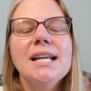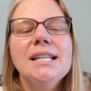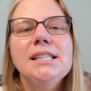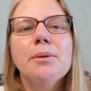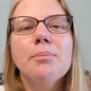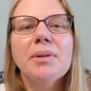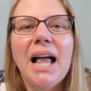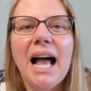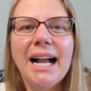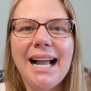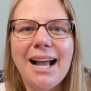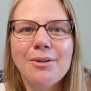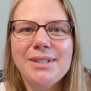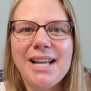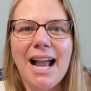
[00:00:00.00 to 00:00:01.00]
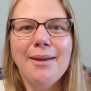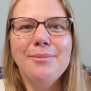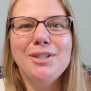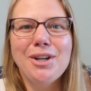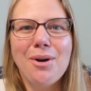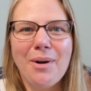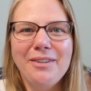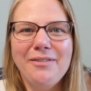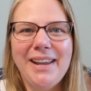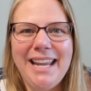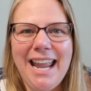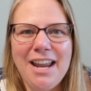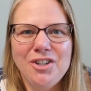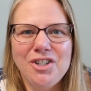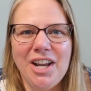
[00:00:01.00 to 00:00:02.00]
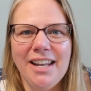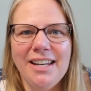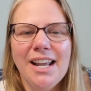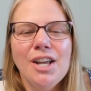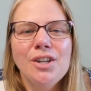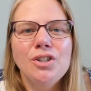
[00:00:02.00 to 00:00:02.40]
to block out time to go on vacation.